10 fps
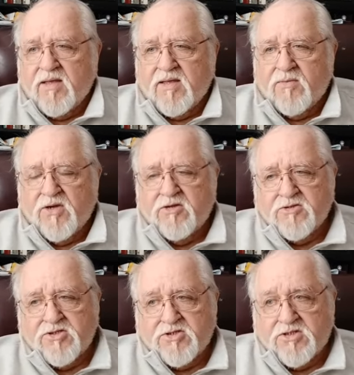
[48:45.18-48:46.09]
want to
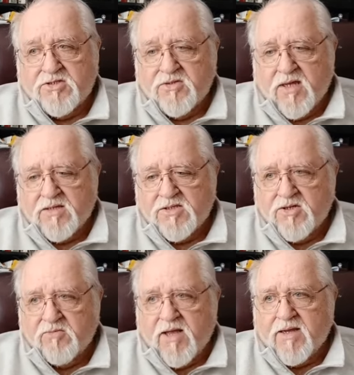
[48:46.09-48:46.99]
introduce two guys
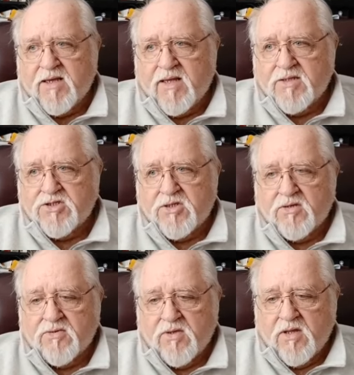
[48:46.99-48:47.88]
here,
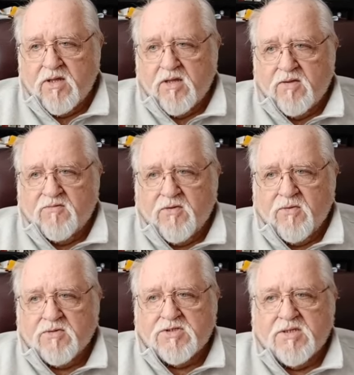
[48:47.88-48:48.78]
Michelangelo, of
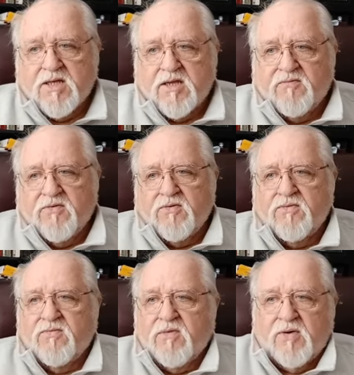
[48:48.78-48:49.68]
course, and if
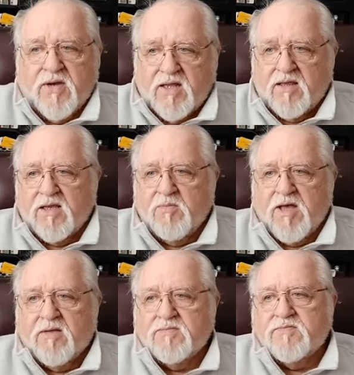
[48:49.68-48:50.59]
you know anything
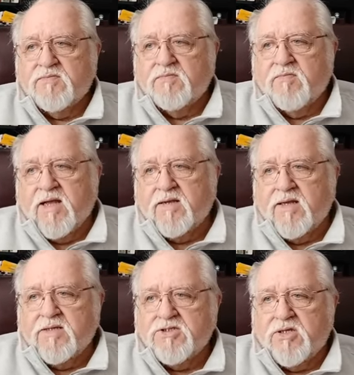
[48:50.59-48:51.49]
about
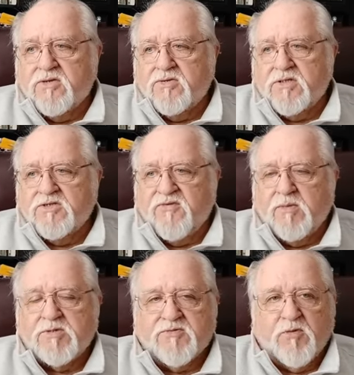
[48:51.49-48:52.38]
Michelangelo, he's
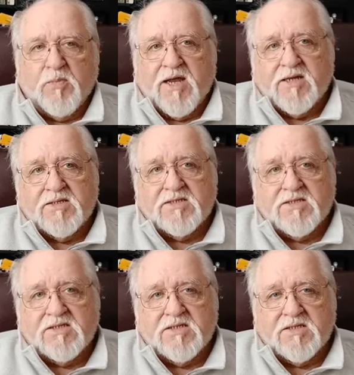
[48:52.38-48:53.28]
famous for painting the
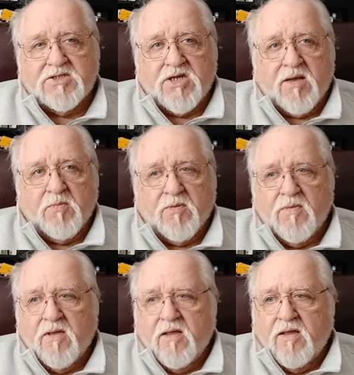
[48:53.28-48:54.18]
Sistine Chapel.
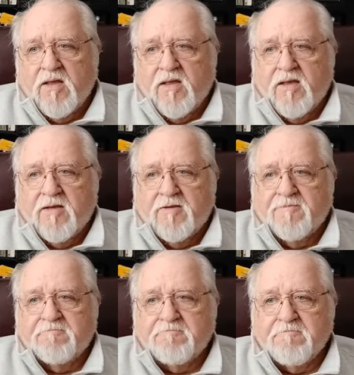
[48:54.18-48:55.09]

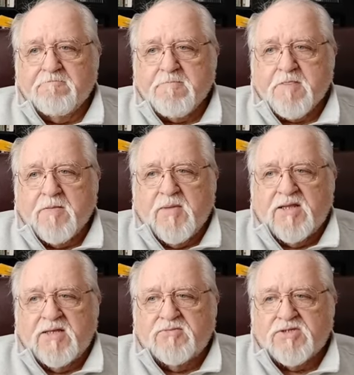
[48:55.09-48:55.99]

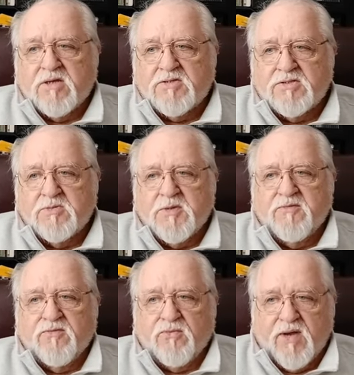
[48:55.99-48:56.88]
But he was also a bit
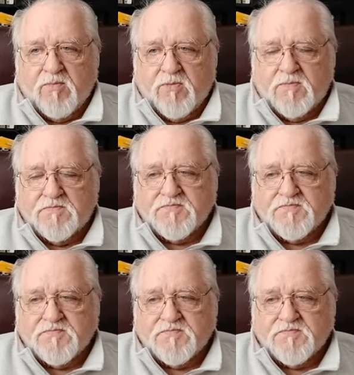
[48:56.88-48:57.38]
of a rebel.